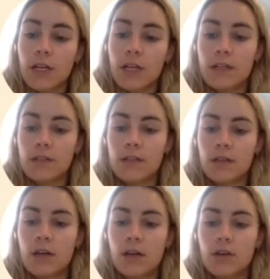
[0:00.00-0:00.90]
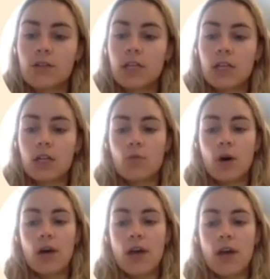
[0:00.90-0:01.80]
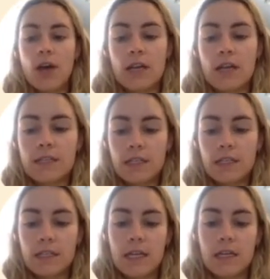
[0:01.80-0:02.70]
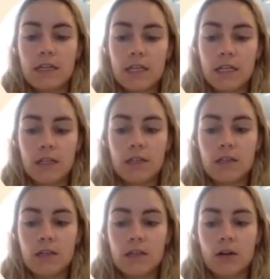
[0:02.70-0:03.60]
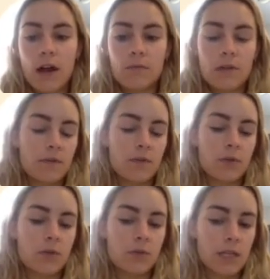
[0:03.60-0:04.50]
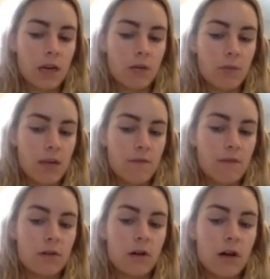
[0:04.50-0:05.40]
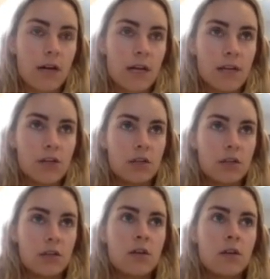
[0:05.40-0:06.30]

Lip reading: is understanding why adolescents and teens are at risk for suicidal behavior or ideation.